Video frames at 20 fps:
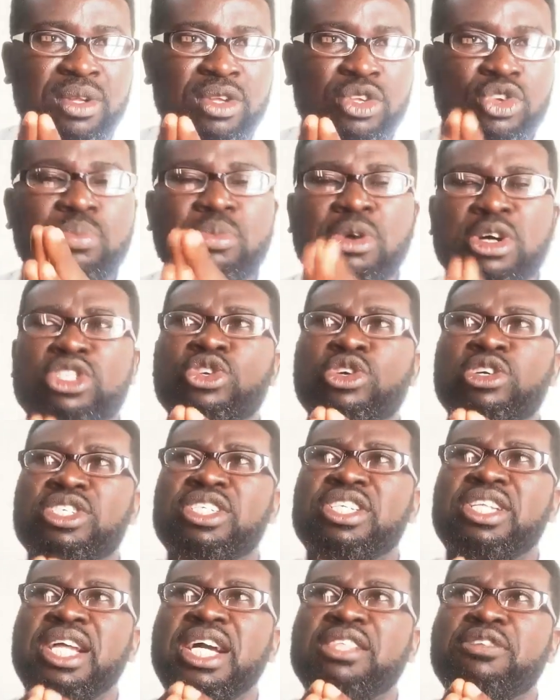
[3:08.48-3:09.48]
You must
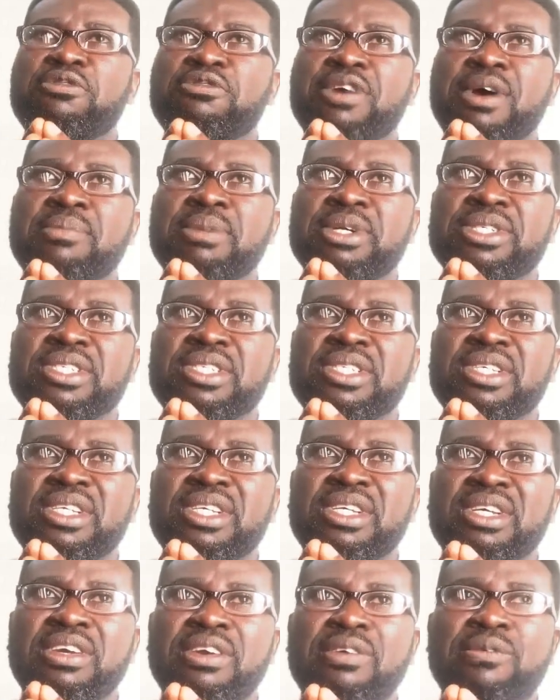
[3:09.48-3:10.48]
consider the farmers.
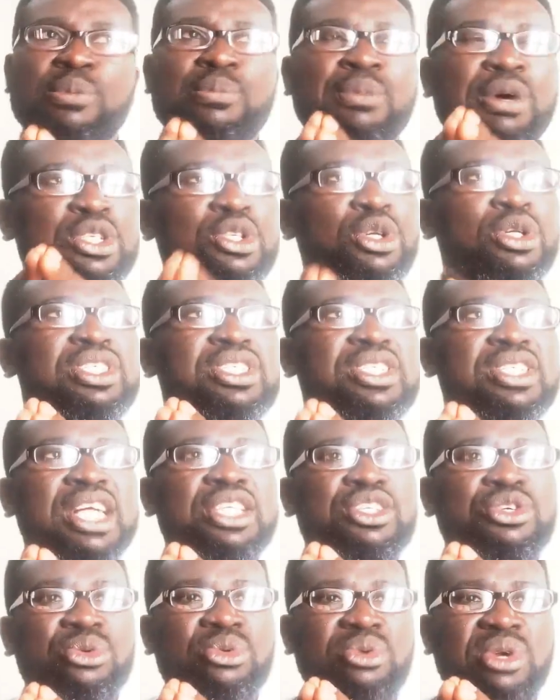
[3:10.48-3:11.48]
You must consider
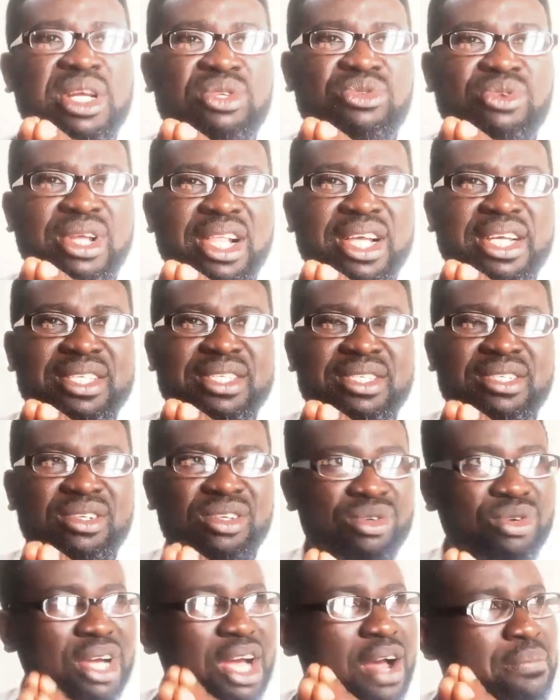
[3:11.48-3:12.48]
the rural dwellers.
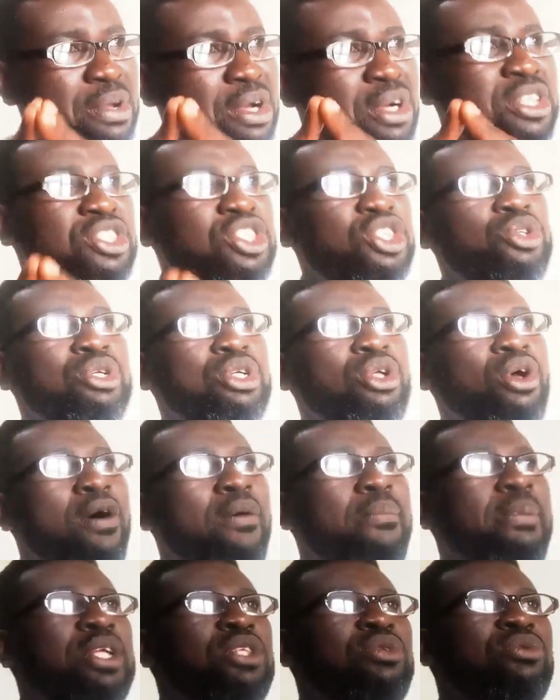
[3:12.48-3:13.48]
You can't be considering
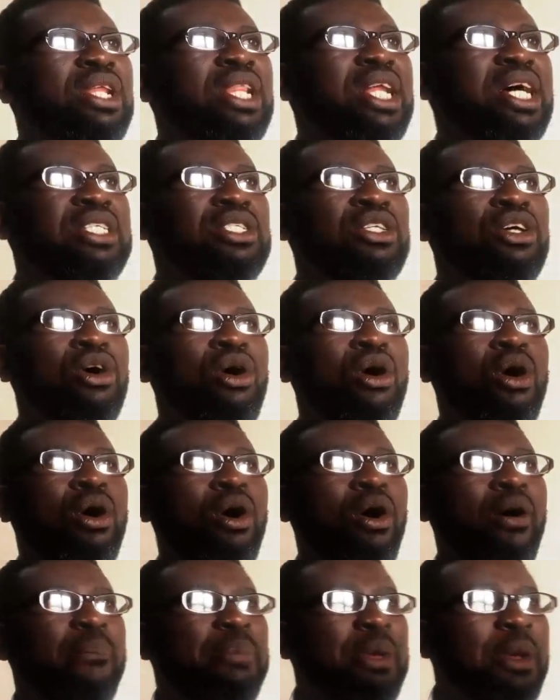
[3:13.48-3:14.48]
urban dwellers
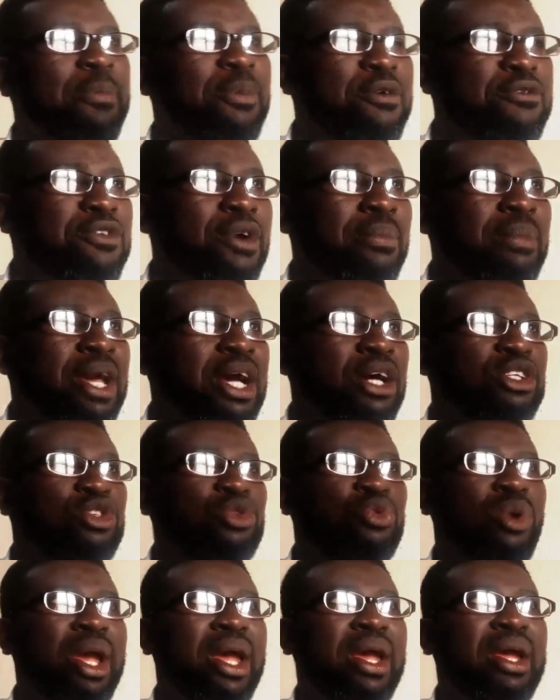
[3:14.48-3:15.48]
or people from
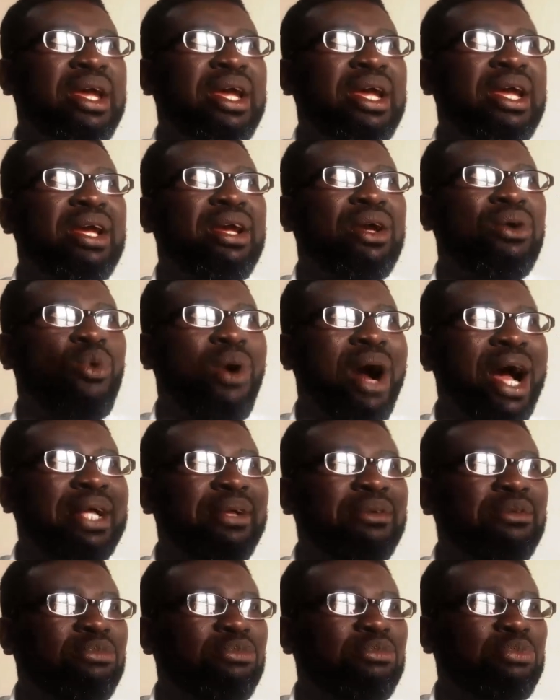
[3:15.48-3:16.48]
elsewhere
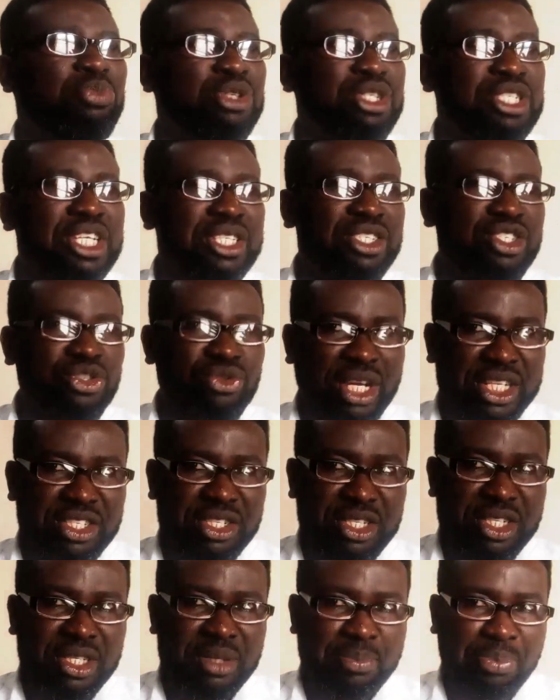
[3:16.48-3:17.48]
while putting
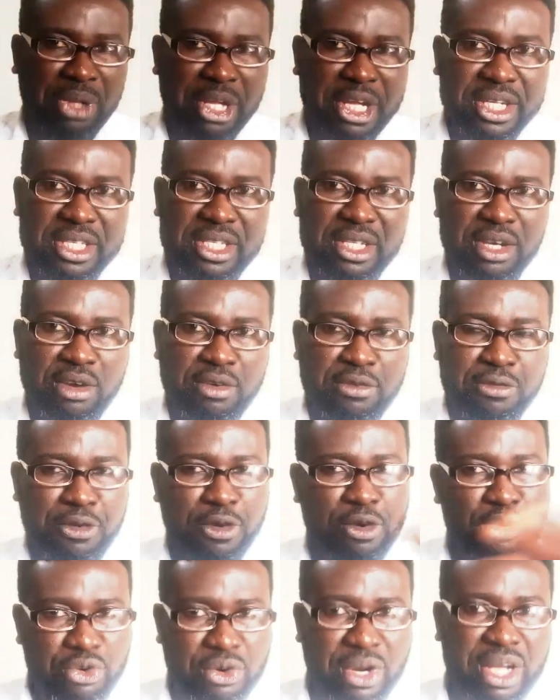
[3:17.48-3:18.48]
strategies in place
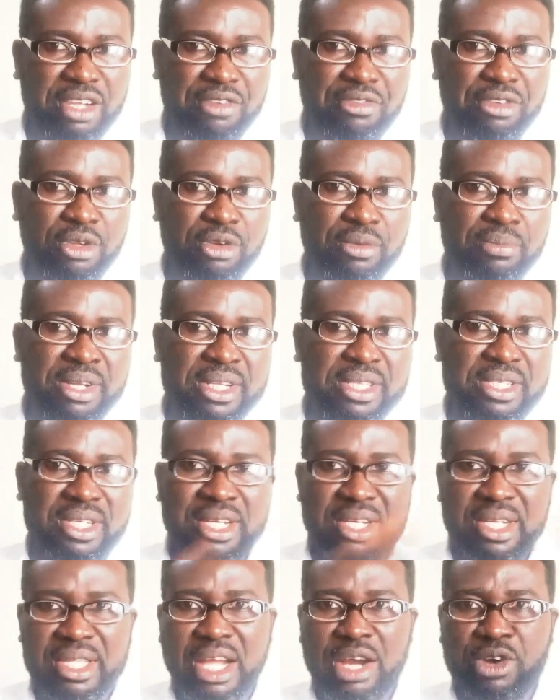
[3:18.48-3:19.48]
for rural development.
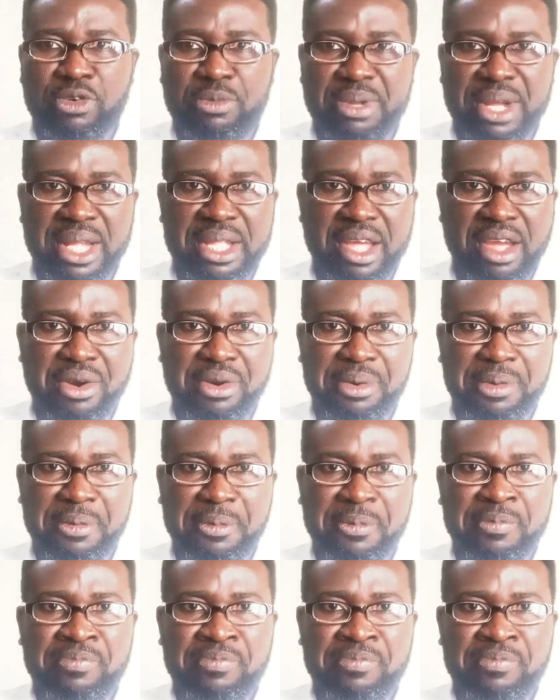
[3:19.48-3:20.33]
That would be an error.